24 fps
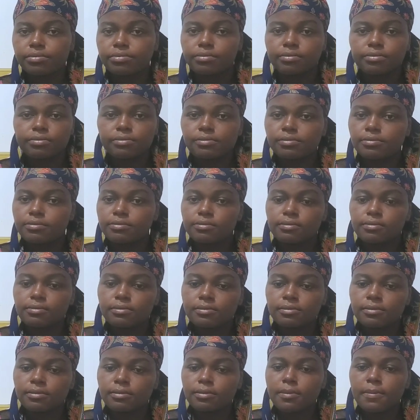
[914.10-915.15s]

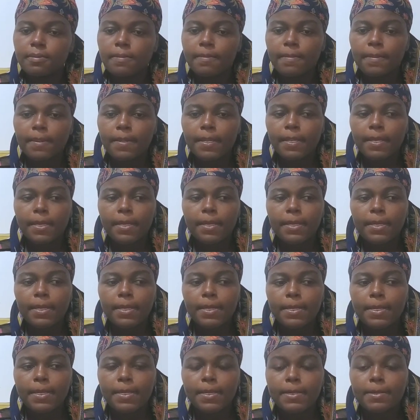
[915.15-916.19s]

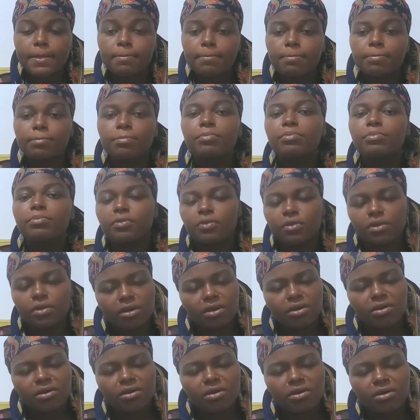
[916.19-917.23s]

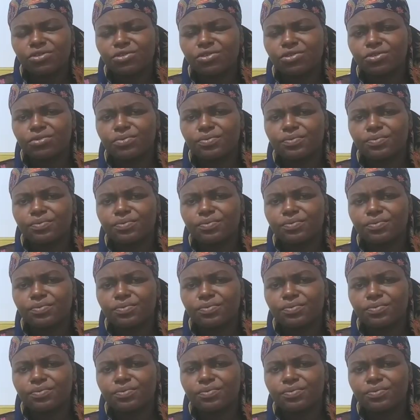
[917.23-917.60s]
(not speaking)